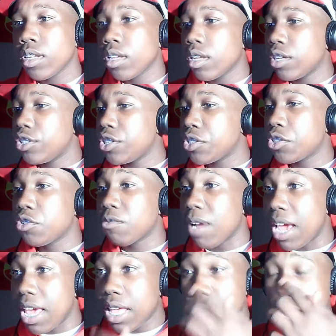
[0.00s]
Just
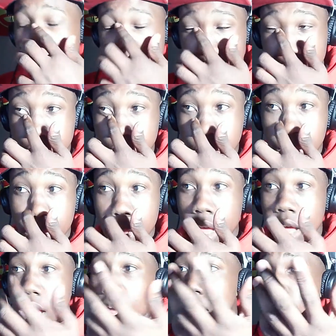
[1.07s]
great. That's
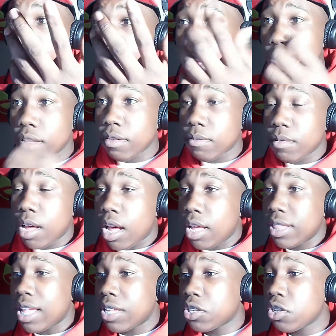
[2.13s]

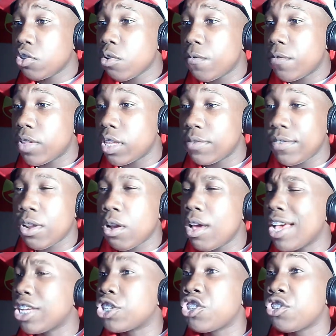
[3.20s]
gonna do it for this video.
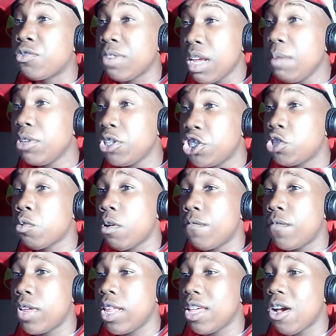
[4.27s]
Extremely short
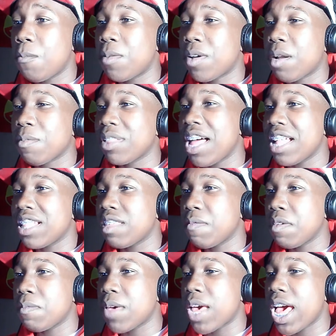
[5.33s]
video, but I'm glad to be
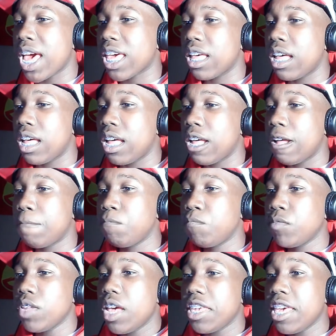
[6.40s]
back.
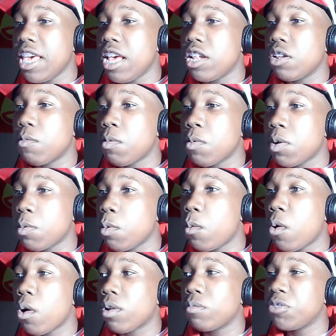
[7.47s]
Again, we're gonna
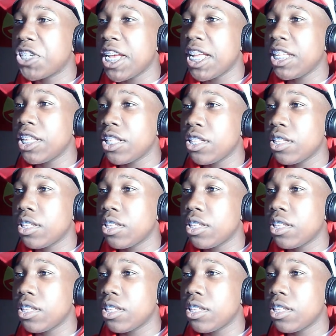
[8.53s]
welcome Jalen